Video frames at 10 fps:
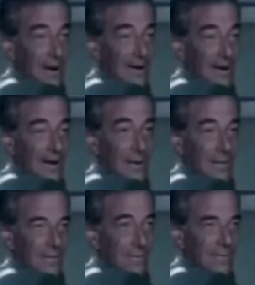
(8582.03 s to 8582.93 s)

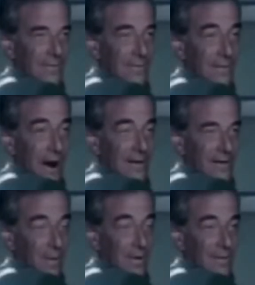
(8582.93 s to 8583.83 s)
Nancy, did
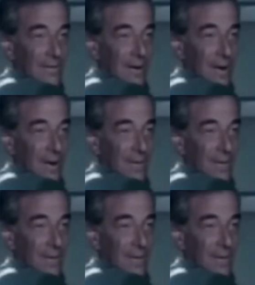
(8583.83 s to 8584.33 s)
you hear that?